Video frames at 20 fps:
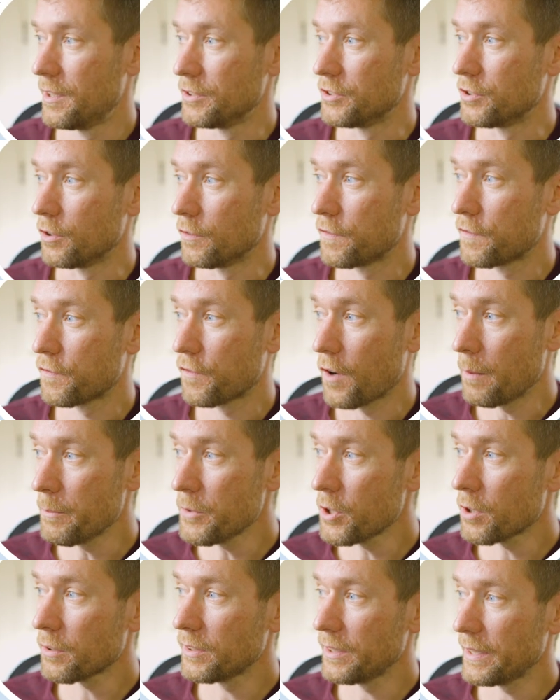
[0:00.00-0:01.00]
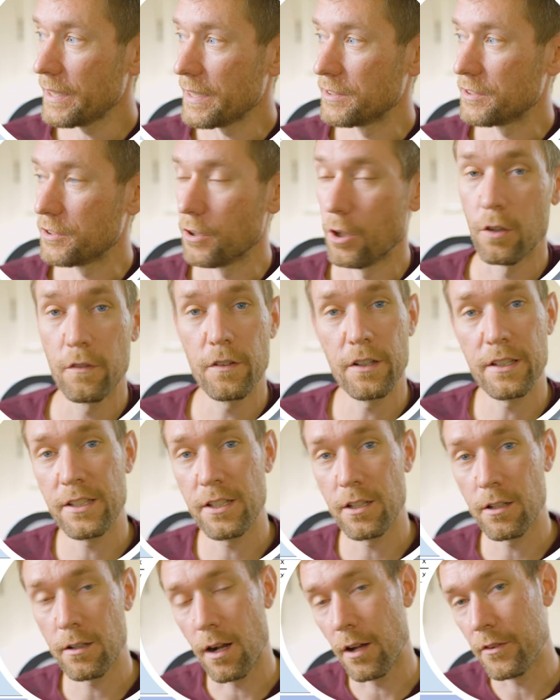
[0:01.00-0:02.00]
So from your list over
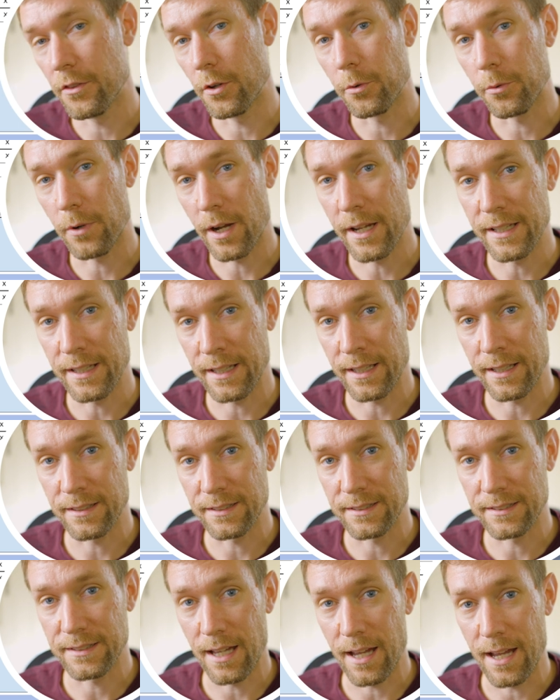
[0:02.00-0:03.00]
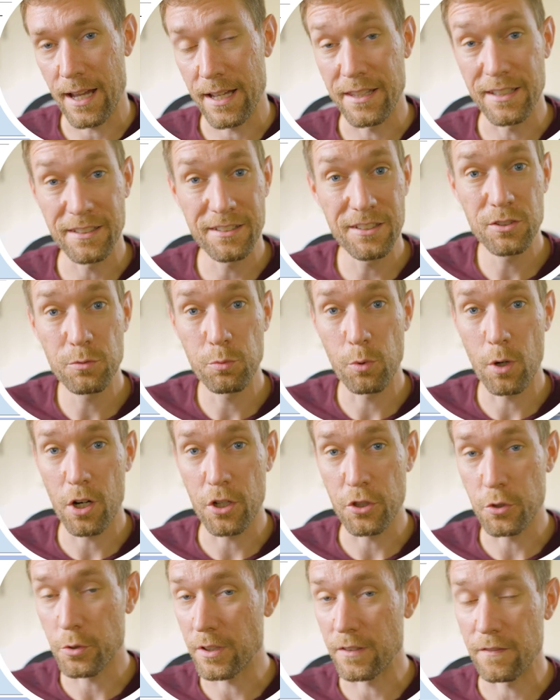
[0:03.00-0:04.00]
here on the right-hand side, this is
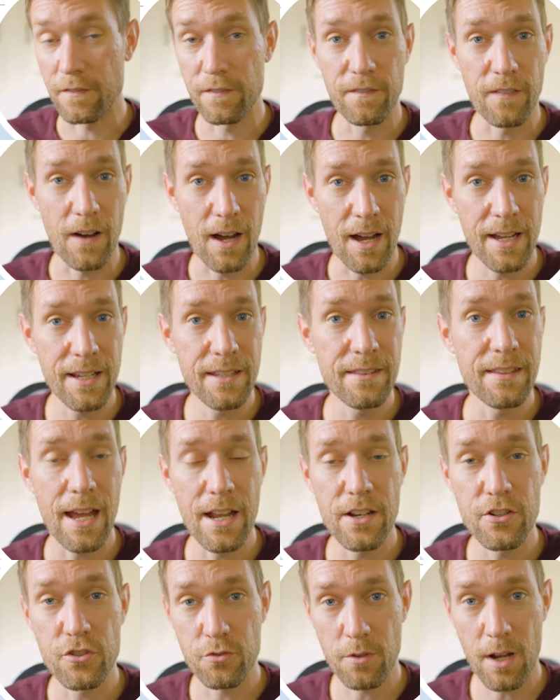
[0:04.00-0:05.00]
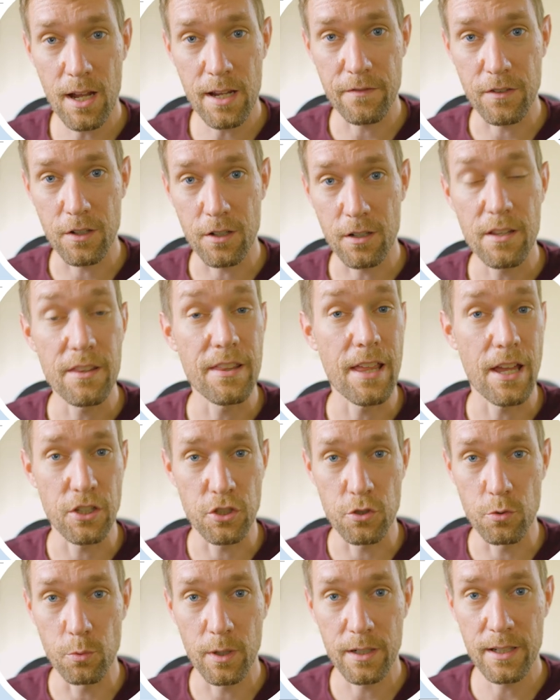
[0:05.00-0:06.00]
where you can find that driver that
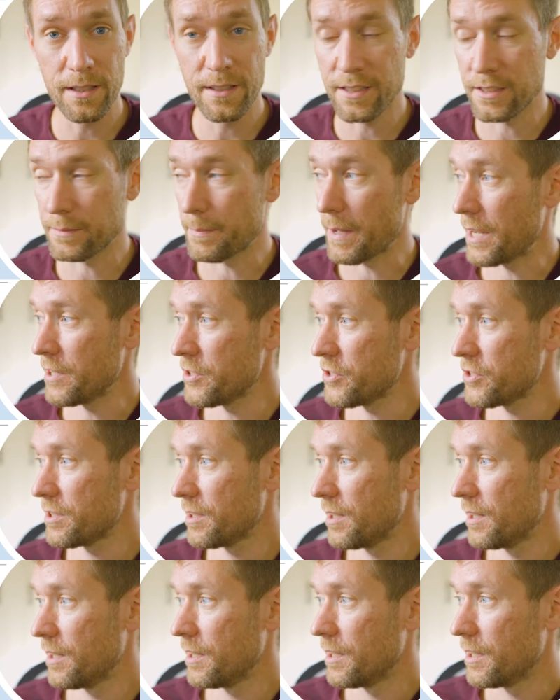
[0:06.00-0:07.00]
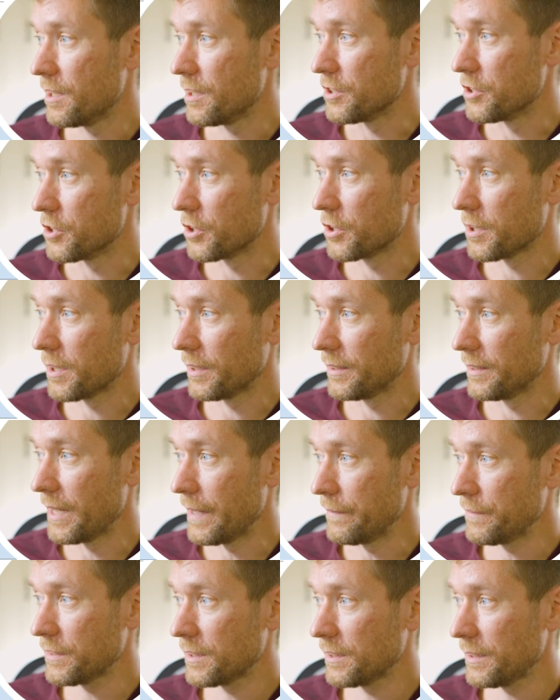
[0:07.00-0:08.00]
you want to dispatch. You're going to
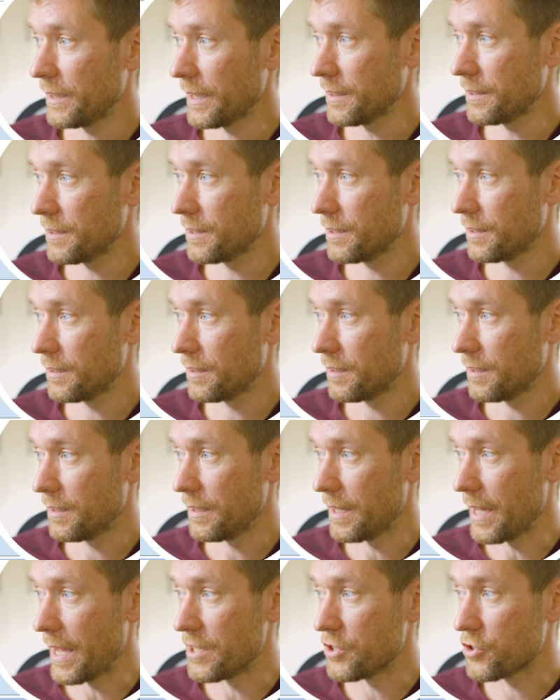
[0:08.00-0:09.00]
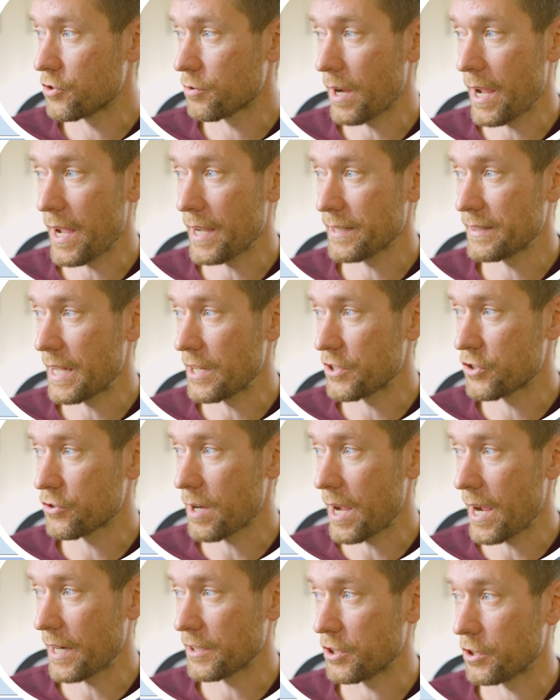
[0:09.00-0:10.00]
left click and drag that
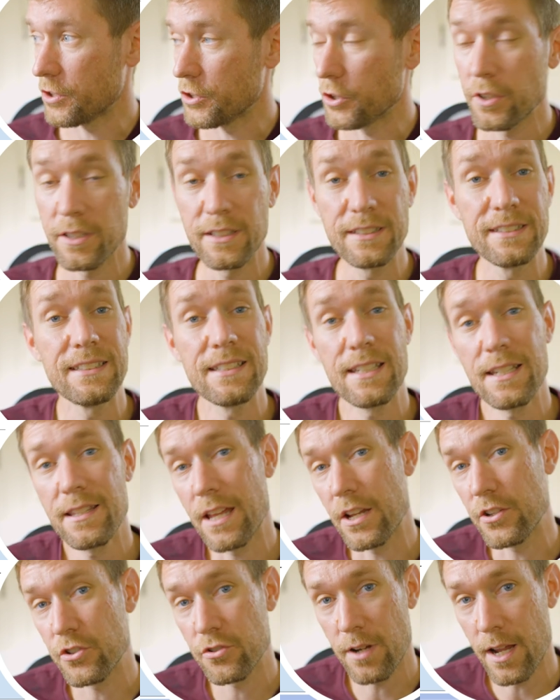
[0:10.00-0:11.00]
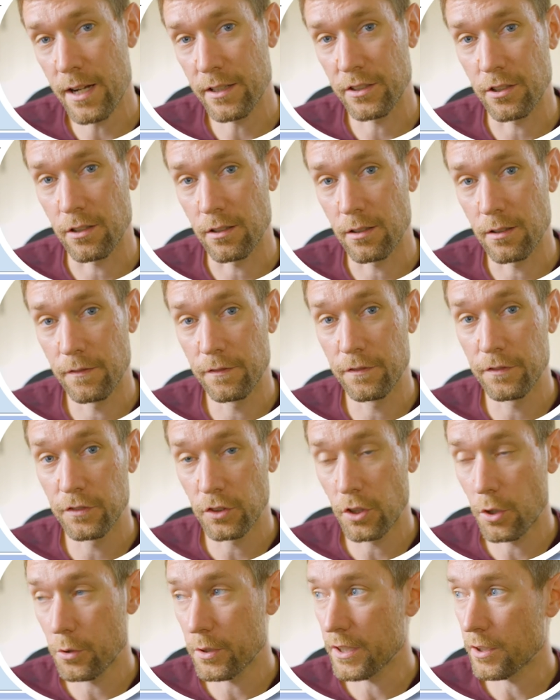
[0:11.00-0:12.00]
tractor. You're going to see that tractor
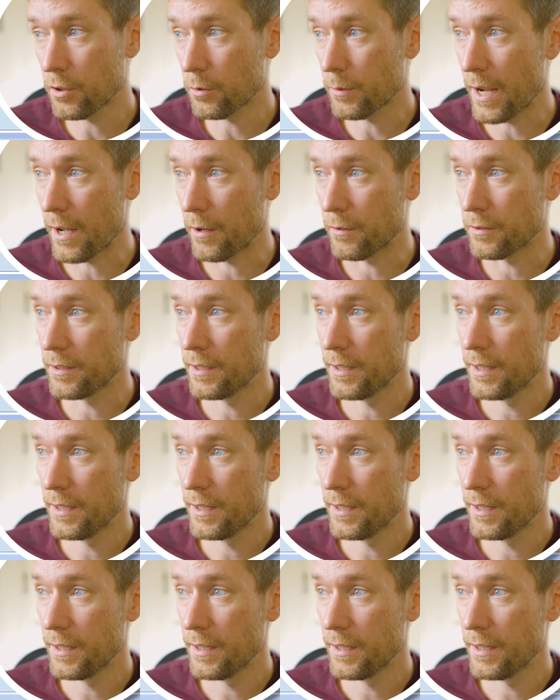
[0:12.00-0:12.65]
floating around.